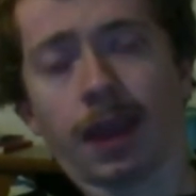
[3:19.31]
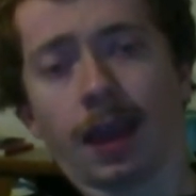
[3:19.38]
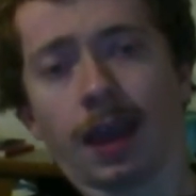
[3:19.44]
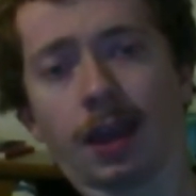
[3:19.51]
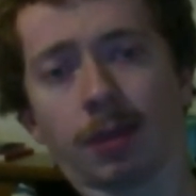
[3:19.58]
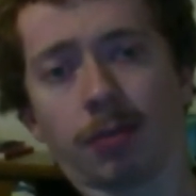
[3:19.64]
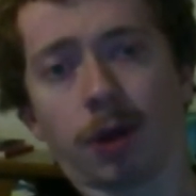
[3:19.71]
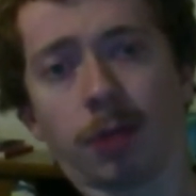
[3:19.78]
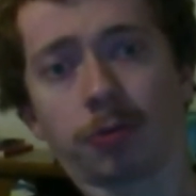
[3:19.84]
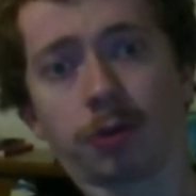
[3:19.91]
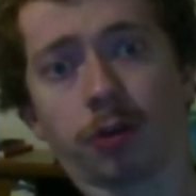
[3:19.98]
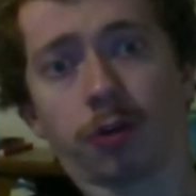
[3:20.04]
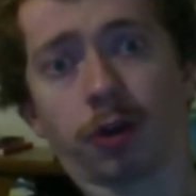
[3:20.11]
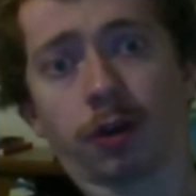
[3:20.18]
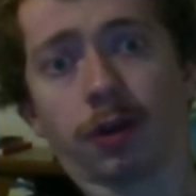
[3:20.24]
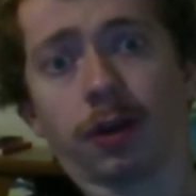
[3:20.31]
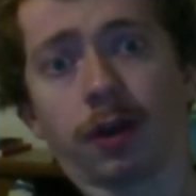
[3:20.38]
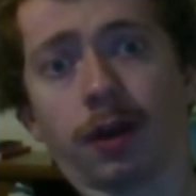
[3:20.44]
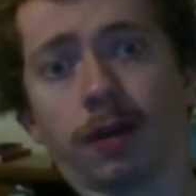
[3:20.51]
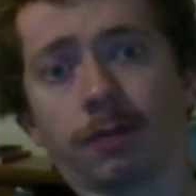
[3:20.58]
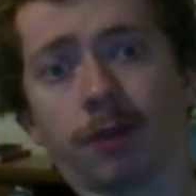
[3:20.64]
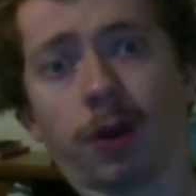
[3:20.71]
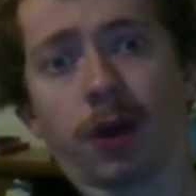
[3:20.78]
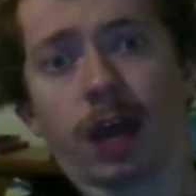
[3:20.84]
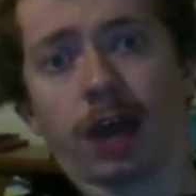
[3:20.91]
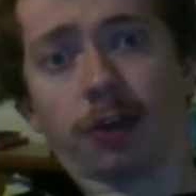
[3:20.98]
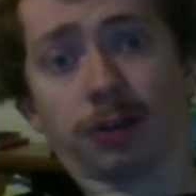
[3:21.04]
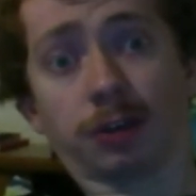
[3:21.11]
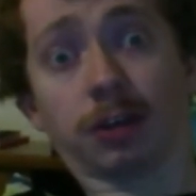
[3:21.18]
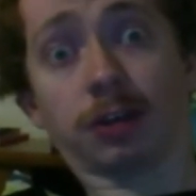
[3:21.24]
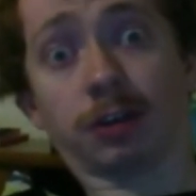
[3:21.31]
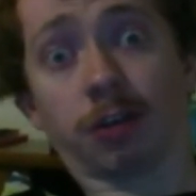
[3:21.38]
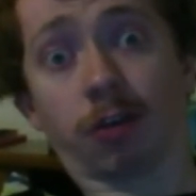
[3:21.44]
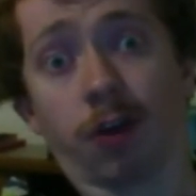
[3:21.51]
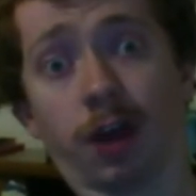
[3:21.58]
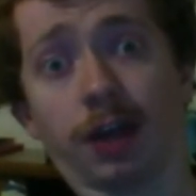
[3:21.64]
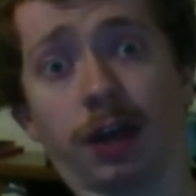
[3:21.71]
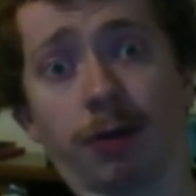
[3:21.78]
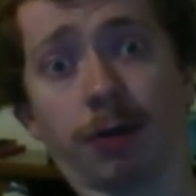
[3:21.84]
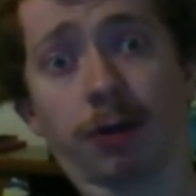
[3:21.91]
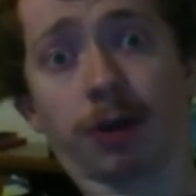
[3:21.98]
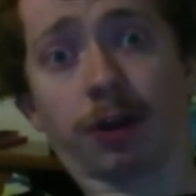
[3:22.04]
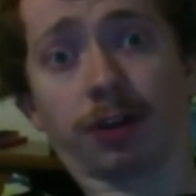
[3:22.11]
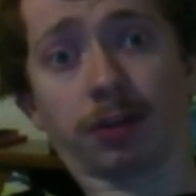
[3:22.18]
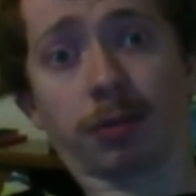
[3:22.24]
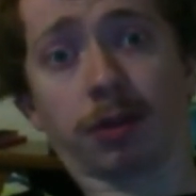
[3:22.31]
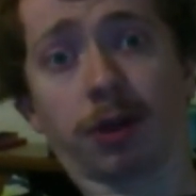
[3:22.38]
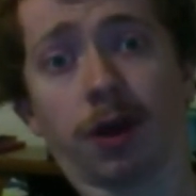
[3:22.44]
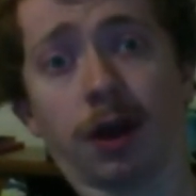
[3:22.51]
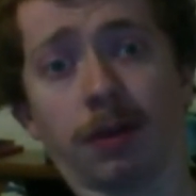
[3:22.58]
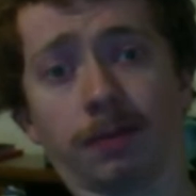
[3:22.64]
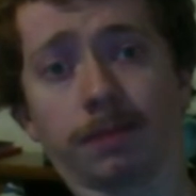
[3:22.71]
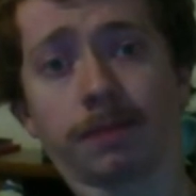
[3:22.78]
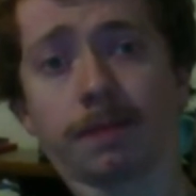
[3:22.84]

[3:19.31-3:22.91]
And the palm trees look very elegant in design. I really like them a lot.